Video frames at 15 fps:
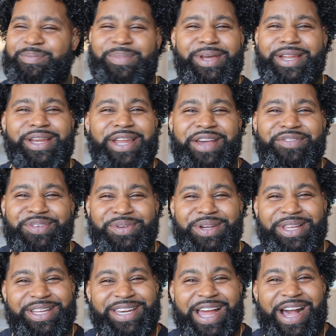but it never
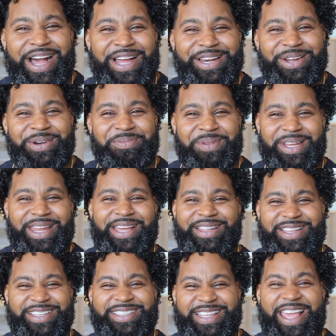really dawned on me
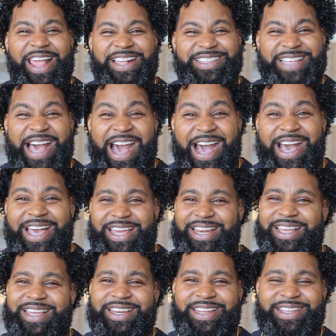that this
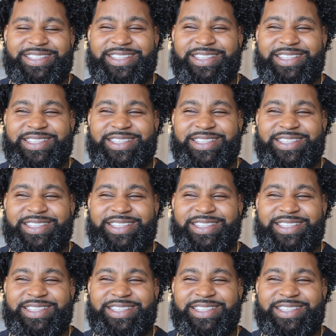anxiety,